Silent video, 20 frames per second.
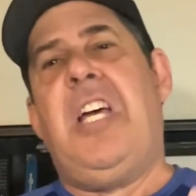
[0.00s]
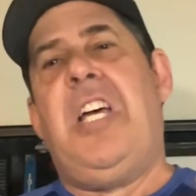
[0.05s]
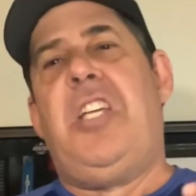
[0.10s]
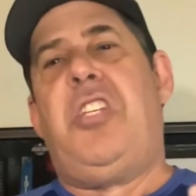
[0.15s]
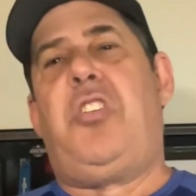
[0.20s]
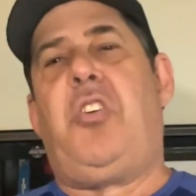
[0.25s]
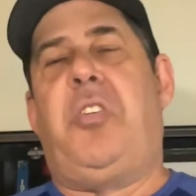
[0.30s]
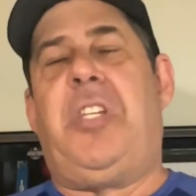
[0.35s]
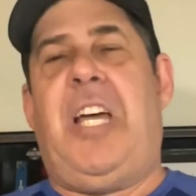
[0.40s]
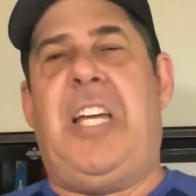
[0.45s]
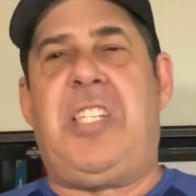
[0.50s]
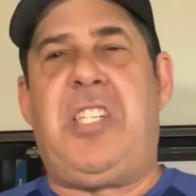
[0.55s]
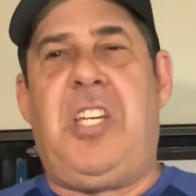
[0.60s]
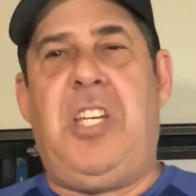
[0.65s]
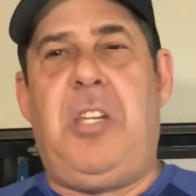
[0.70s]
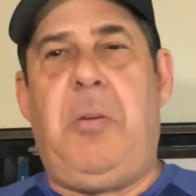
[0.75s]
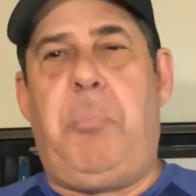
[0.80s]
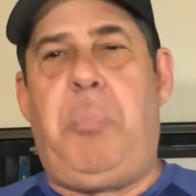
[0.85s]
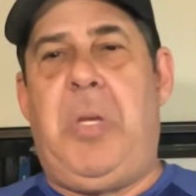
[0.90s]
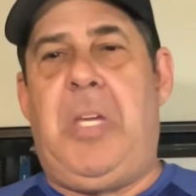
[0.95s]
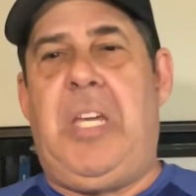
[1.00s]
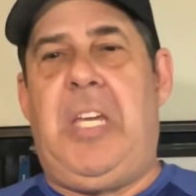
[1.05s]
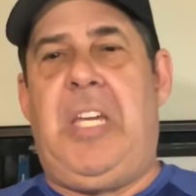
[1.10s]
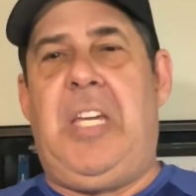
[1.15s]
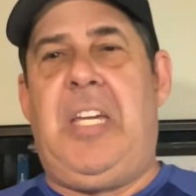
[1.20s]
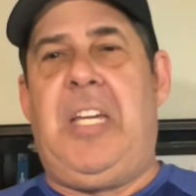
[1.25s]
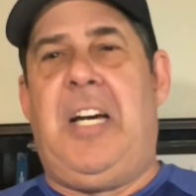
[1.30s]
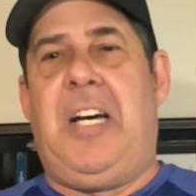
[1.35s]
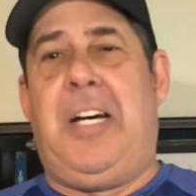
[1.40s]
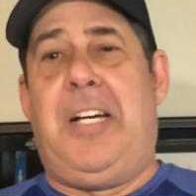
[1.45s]
So that's going to
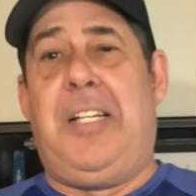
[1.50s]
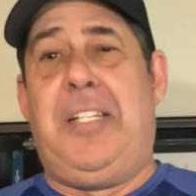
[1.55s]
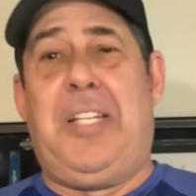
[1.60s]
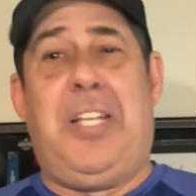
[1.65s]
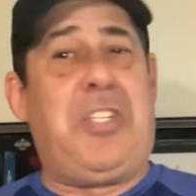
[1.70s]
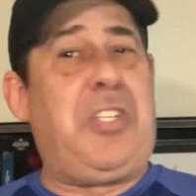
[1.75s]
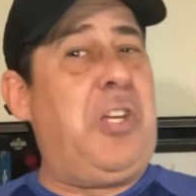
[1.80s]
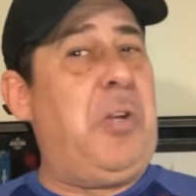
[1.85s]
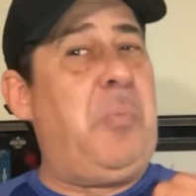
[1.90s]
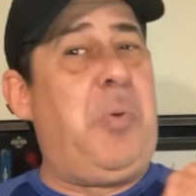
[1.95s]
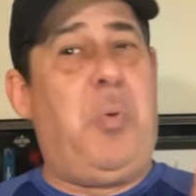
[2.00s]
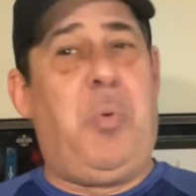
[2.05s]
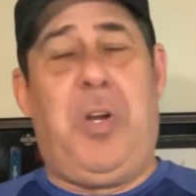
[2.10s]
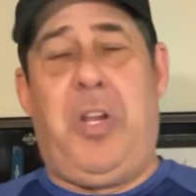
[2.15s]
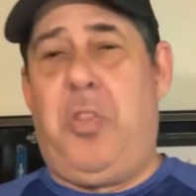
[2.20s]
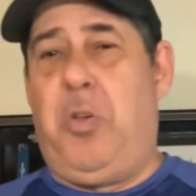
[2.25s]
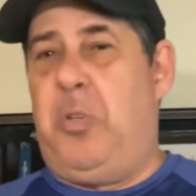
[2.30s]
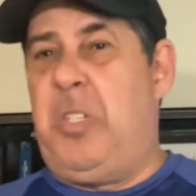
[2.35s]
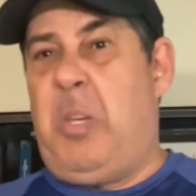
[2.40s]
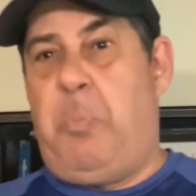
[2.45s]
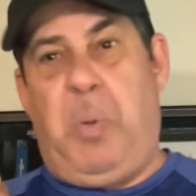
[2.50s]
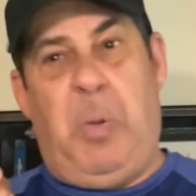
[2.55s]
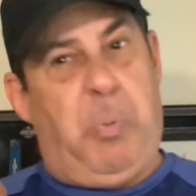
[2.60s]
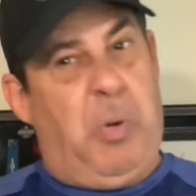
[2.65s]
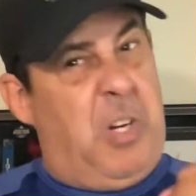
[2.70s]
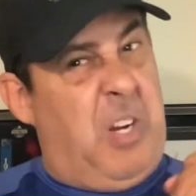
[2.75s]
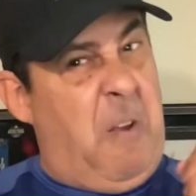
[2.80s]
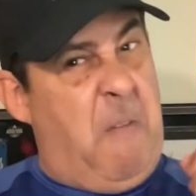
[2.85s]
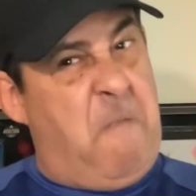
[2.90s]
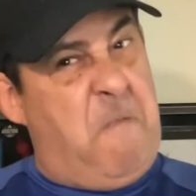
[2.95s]
be one of those that
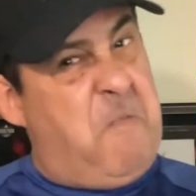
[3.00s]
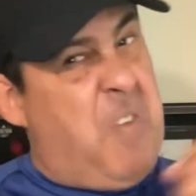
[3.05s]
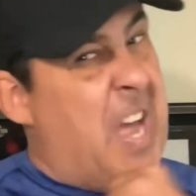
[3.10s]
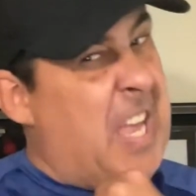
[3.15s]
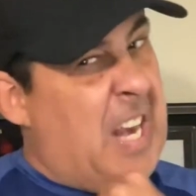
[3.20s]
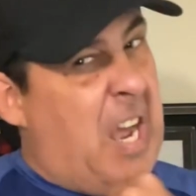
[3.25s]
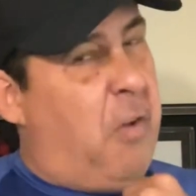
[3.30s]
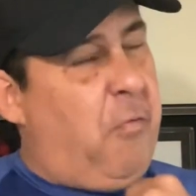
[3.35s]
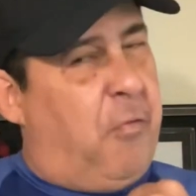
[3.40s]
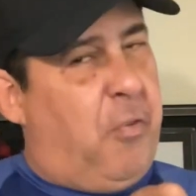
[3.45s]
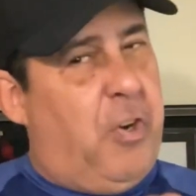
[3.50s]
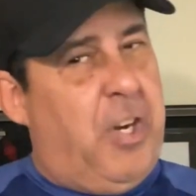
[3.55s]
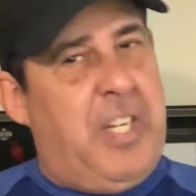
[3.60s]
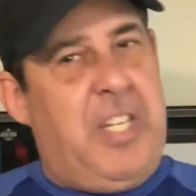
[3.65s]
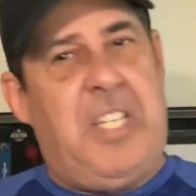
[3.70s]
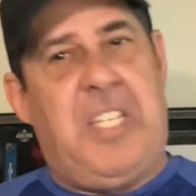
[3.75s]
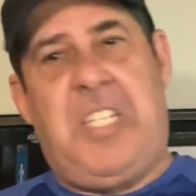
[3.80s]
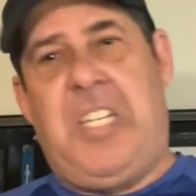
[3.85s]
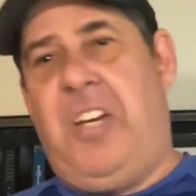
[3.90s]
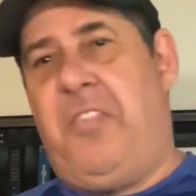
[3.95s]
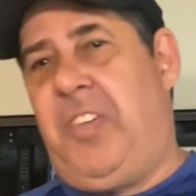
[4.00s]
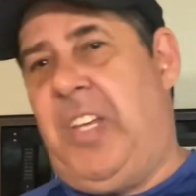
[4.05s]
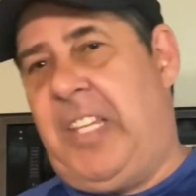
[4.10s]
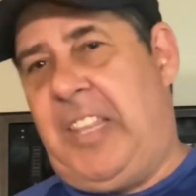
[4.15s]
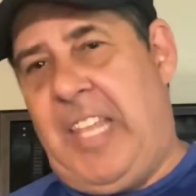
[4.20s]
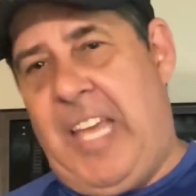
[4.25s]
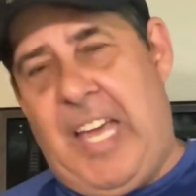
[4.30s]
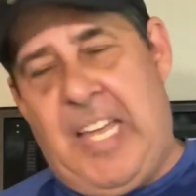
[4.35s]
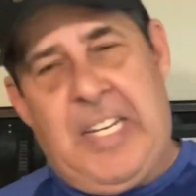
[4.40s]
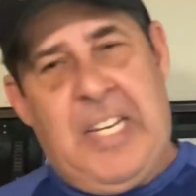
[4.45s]
people are going to fight out for it and stuff like
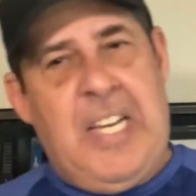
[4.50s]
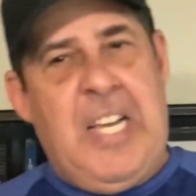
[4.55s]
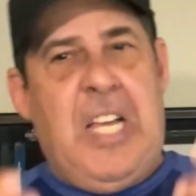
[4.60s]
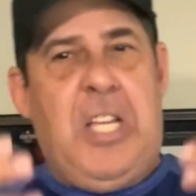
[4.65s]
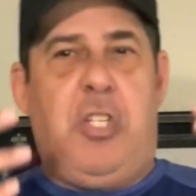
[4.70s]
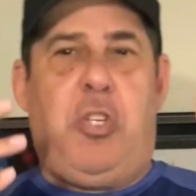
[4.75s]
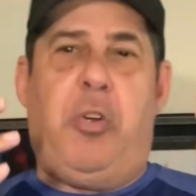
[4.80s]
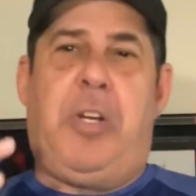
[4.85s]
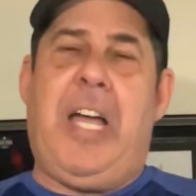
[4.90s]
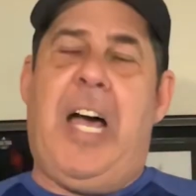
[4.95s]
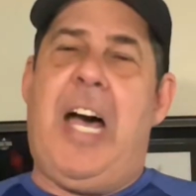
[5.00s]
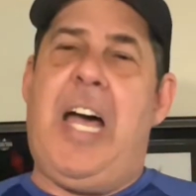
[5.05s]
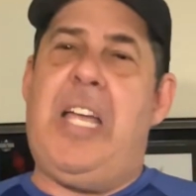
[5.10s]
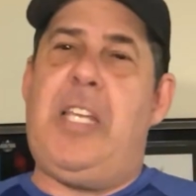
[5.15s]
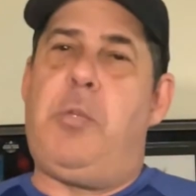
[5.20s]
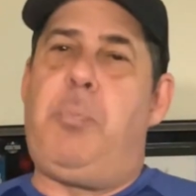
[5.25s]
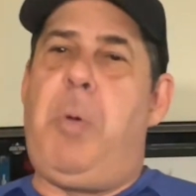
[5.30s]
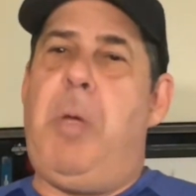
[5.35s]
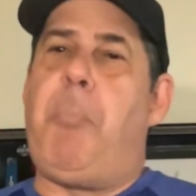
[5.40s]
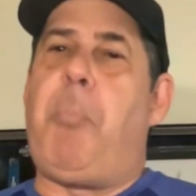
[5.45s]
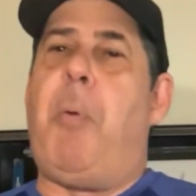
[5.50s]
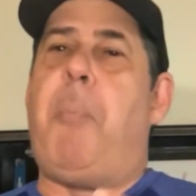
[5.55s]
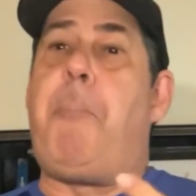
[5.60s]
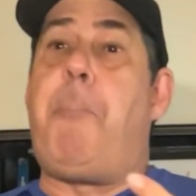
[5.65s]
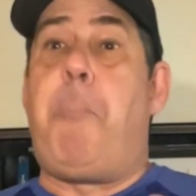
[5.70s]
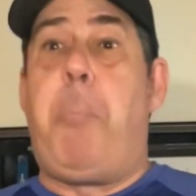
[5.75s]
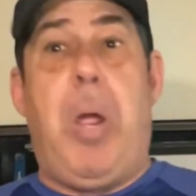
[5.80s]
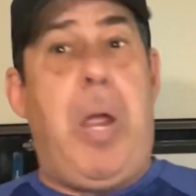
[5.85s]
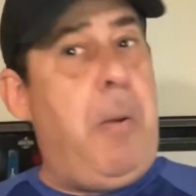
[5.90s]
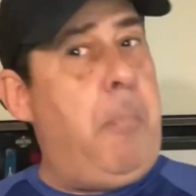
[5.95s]
that. So guys, be
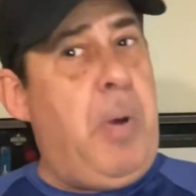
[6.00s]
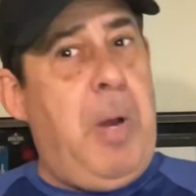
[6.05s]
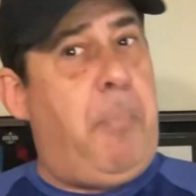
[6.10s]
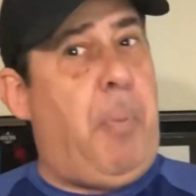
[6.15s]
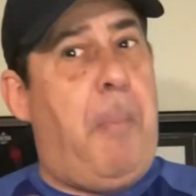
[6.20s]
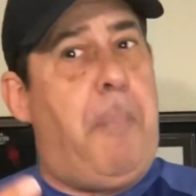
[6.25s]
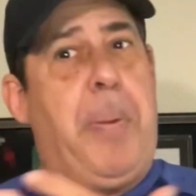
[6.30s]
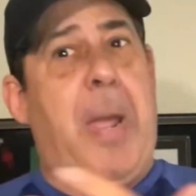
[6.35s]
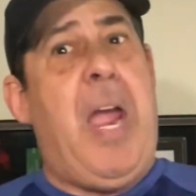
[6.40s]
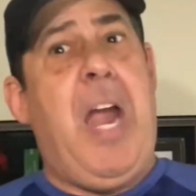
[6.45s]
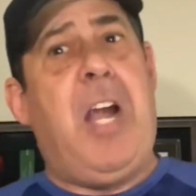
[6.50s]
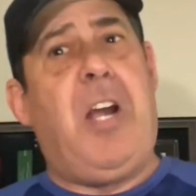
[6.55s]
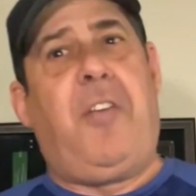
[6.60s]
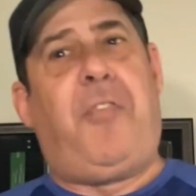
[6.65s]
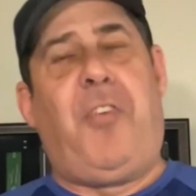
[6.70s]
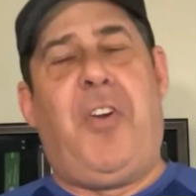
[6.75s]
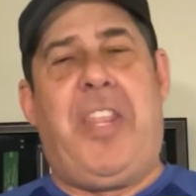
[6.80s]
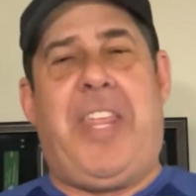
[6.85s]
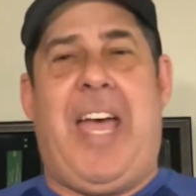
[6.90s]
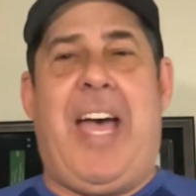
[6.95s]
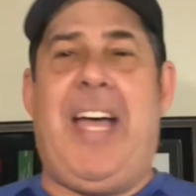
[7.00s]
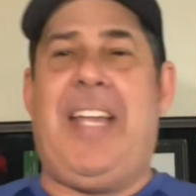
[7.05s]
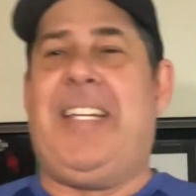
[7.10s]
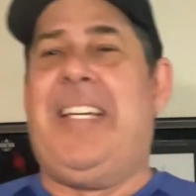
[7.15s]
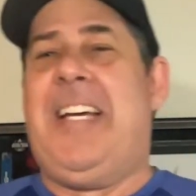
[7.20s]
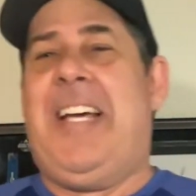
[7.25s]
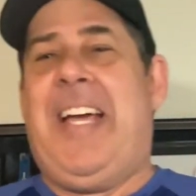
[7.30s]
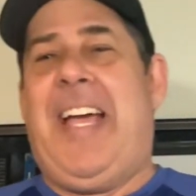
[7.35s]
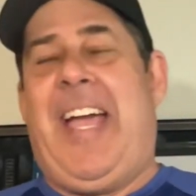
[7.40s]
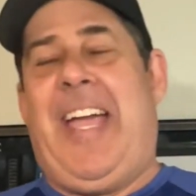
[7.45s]
prepared for that.
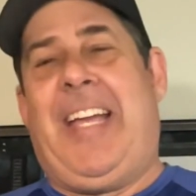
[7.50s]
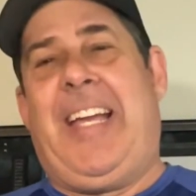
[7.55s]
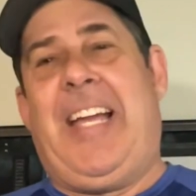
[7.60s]
And